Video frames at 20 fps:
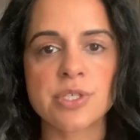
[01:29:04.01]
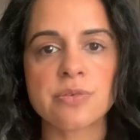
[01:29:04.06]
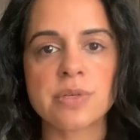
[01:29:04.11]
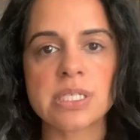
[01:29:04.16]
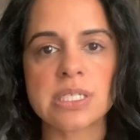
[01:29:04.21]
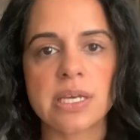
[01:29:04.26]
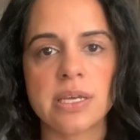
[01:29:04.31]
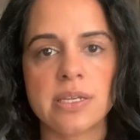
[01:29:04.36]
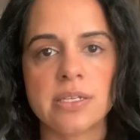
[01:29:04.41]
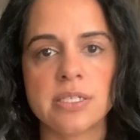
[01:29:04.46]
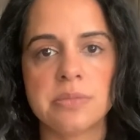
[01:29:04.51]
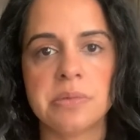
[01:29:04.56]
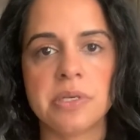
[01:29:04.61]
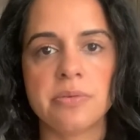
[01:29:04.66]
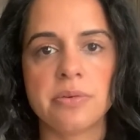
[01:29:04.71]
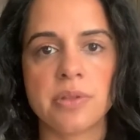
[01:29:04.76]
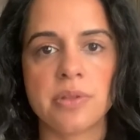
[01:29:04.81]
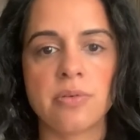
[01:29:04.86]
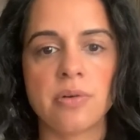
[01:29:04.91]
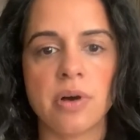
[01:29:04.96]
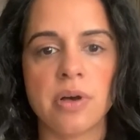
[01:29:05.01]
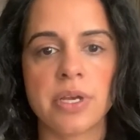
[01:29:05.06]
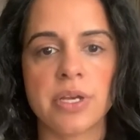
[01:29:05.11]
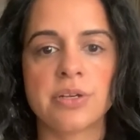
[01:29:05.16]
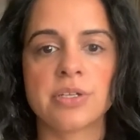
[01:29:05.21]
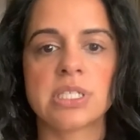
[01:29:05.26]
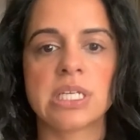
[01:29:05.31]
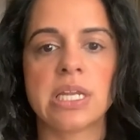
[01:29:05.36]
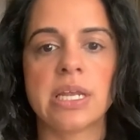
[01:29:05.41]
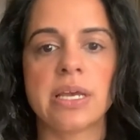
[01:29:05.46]
excited to be with you all here
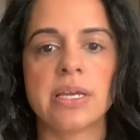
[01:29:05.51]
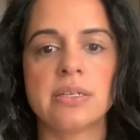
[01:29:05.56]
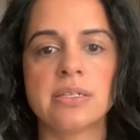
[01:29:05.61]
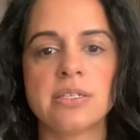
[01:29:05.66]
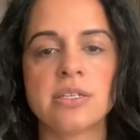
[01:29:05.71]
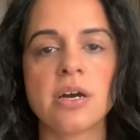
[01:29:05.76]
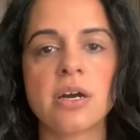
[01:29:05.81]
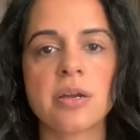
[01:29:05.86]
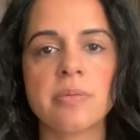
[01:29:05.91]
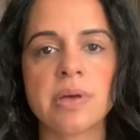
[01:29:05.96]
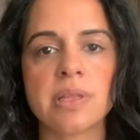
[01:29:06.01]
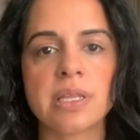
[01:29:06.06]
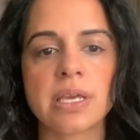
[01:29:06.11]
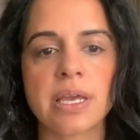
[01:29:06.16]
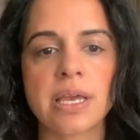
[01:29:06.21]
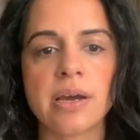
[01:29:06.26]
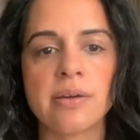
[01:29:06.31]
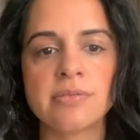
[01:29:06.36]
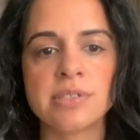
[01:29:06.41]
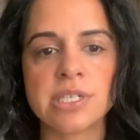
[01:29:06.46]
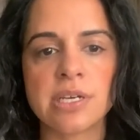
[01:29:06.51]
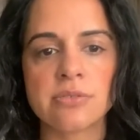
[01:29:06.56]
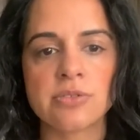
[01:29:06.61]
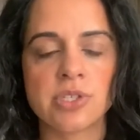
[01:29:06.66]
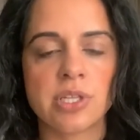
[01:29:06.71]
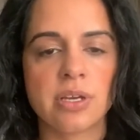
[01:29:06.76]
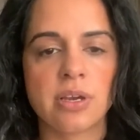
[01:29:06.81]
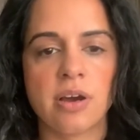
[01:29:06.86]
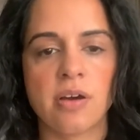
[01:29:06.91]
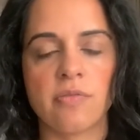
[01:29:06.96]
today to talk about the countdown to
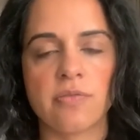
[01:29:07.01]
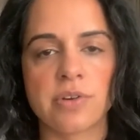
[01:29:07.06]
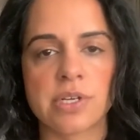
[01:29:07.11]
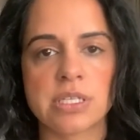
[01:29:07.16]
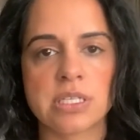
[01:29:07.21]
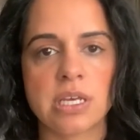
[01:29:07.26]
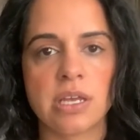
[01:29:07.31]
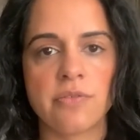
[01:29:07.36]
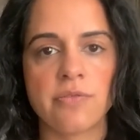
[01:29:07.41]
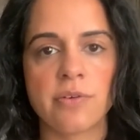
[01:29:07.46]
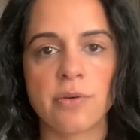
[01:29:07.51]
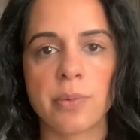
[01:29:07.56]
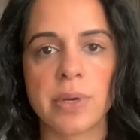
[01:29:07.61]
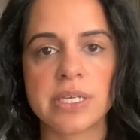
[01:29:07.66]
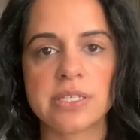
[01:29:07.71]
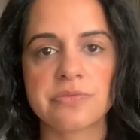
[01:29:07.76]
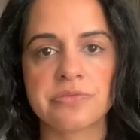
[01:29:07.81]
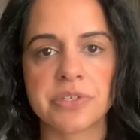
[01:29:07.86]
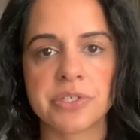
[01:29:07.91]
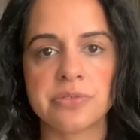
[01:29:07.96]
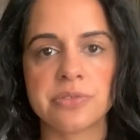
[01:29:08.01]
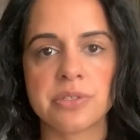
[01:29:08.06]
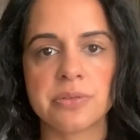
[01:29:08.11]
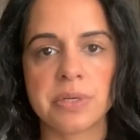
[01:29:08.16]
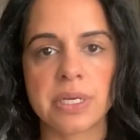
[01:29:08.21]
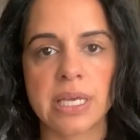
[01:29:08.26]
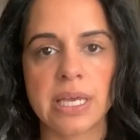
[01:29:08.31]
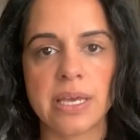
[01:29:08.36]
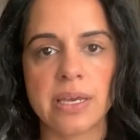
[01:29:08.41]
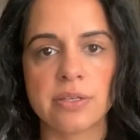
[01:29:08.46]
the conference and for ways for you to
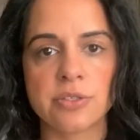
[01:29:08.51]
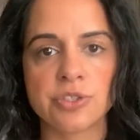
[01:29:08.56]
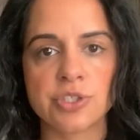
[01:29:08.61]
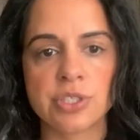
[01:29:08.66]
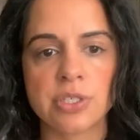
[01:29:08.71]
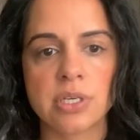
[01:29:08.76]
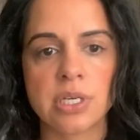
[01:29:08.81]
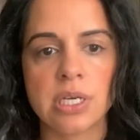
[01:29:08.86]
engage.